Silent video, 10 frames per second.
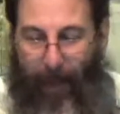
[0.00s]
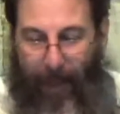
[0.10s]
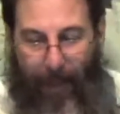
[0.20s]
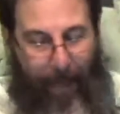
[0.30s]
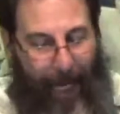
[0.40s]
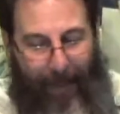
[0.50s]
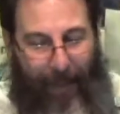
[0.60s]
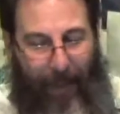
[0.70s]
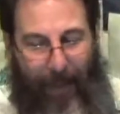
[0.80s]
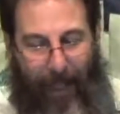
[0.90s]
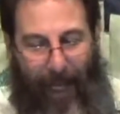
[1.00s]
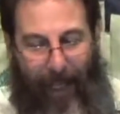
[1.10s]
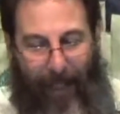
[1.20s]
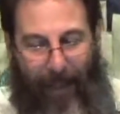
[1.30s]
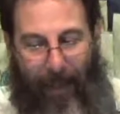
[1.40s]
Smash their
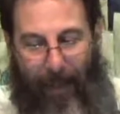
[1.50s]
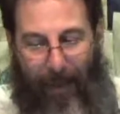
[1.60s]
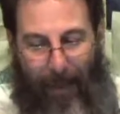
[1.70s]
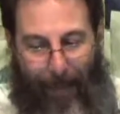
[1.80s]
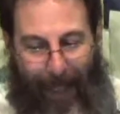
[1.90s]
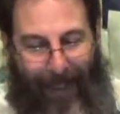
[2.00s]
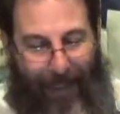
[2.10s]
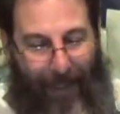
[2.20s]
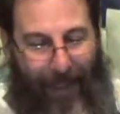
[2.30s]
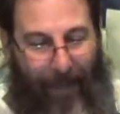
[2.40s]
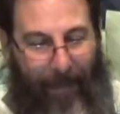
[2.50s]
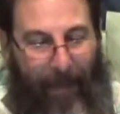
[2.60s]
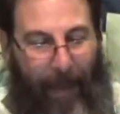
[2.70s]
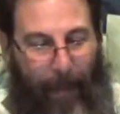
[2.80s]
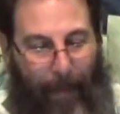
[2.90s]
standing stones to pieces.
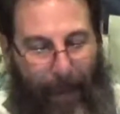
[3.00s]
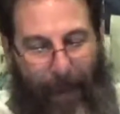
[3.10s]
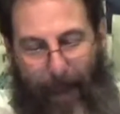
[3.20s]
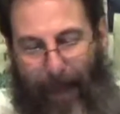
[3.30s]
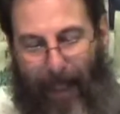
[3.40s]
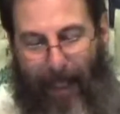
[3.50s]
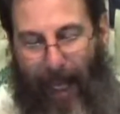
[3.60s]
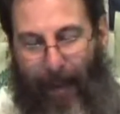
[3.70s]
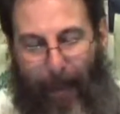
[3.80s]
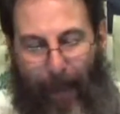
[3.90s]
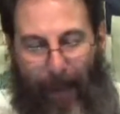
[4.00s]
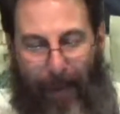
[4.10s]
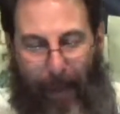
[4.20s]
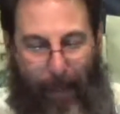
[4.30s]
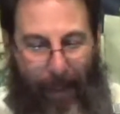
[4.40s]
Burn up their sacred
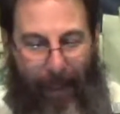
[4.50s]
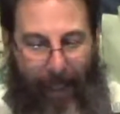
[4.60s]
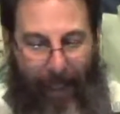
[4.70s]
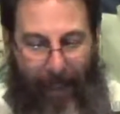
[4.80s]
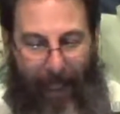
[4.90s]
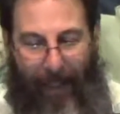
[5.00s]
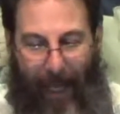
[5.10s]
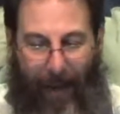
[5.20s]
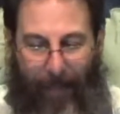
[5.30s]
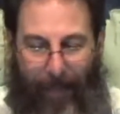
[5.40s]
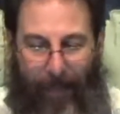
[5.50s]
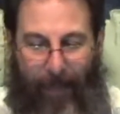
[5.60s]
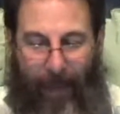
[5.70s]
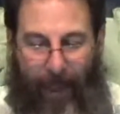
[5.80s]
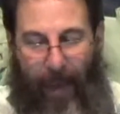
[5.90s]
poles completely and cut down
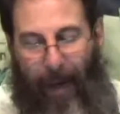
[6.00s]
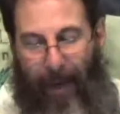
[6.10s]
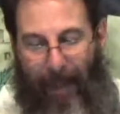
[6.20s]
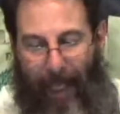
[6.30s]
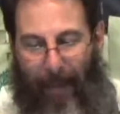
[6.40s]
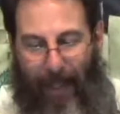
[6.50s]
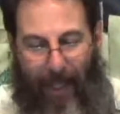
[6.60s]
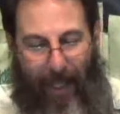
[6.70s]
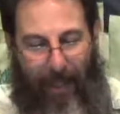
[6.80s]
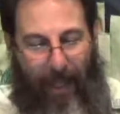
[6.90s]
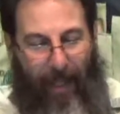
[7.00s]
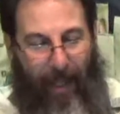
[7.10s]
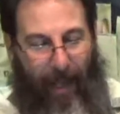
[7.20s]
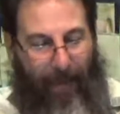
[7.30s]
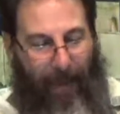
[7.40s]
the carved images
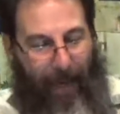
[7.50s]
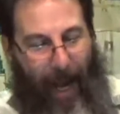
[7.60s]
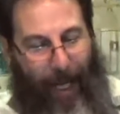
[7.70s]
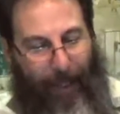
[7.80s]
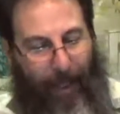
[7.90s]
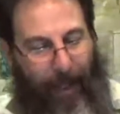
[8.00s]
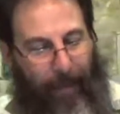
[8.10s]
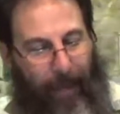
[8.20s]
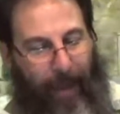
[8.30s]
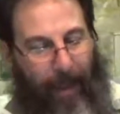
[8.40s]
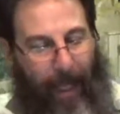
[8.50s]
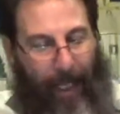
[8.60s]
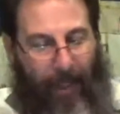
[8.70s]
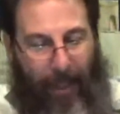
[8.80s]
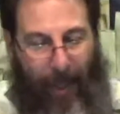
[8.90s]
of their gods.
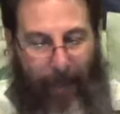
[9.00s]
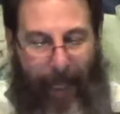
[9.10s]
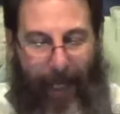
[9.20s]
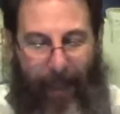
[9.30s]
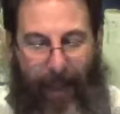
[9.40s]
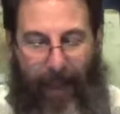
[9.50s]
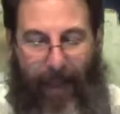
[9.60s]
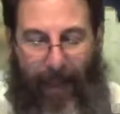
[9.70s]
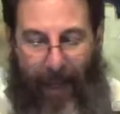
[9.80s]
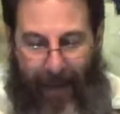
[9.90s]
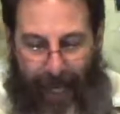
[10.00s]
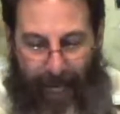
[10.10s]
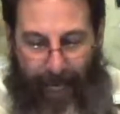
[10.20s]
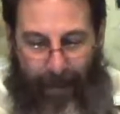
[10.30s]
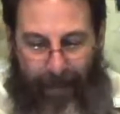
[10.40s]
Exterminate their
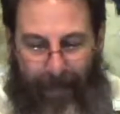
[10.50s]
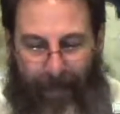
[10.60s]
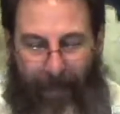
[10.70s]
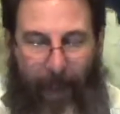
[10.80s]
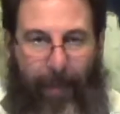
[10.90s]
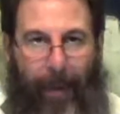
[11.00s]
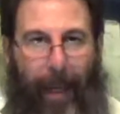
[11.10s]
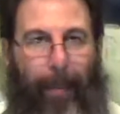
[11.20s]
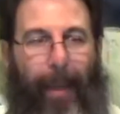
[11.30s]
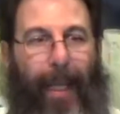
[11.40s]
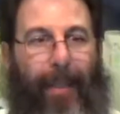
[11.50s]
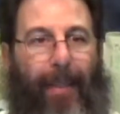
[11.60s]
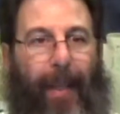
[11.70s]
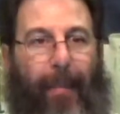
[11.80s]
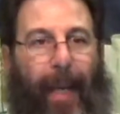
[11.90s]
name from that
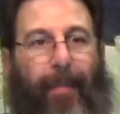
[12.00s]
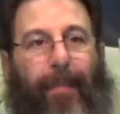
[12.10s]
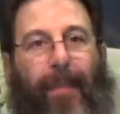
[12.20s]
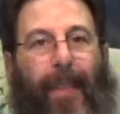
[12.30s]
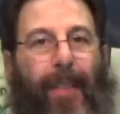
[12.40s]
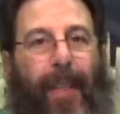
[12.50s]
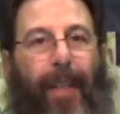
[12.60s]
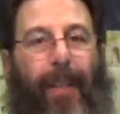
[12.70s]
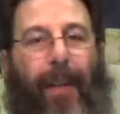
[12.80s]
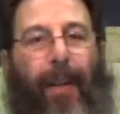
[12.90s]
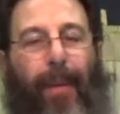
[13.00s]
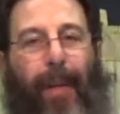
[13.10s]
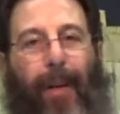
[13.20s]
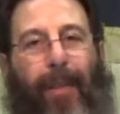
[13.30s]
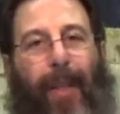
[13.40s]
place. Amen? See, Jehovah
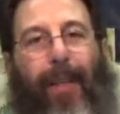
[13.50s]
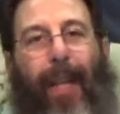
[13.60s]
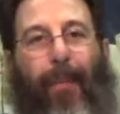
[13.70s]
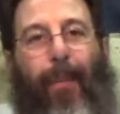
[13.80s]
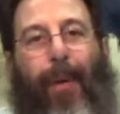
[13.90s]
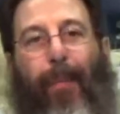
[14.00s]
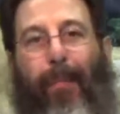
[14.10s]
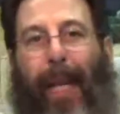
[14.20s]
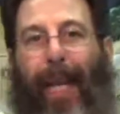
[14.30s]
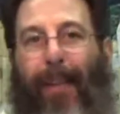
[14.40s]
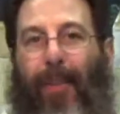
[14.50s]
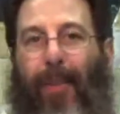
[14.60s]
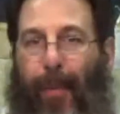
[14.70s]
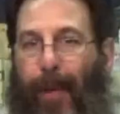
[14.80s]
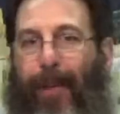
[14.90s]
knows that we're made
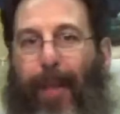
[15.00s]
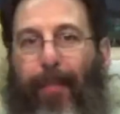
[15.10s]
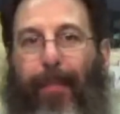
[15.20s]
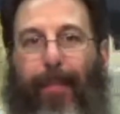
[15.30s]
to worship.